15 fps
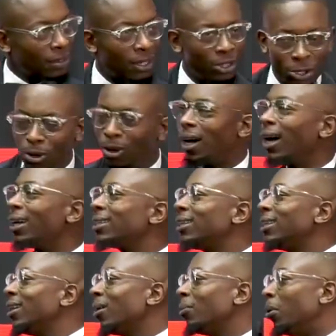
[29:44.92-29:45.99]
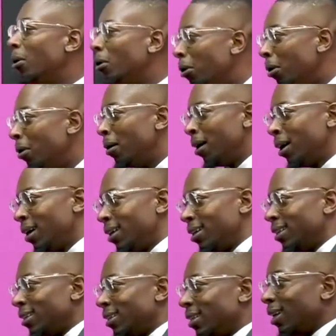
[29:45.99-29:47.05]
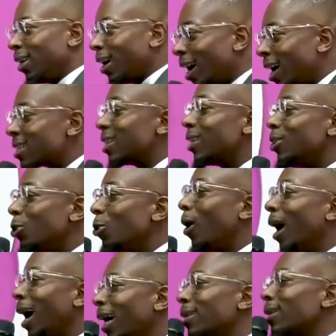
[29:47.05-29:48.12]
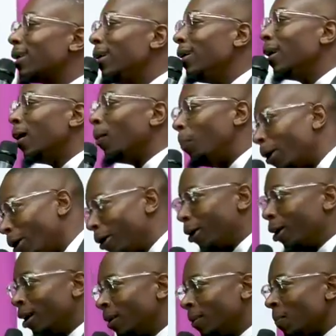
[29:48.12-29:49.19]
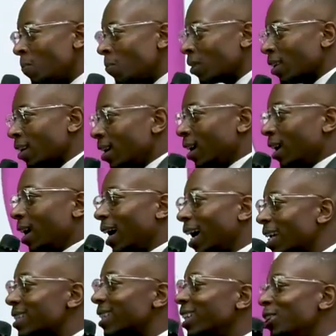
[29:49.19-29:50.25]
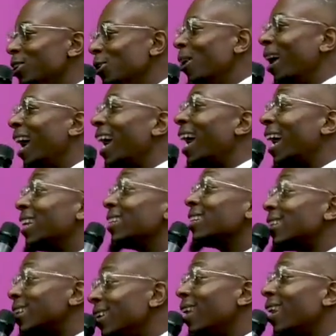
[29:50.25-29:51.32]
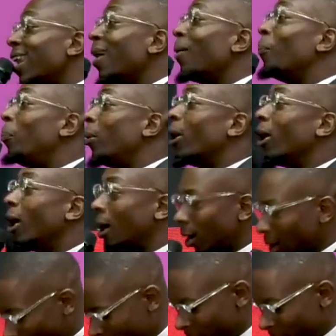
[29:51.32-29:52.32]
You are unkillable. I said, you are unkillable. I said, you are unkillable.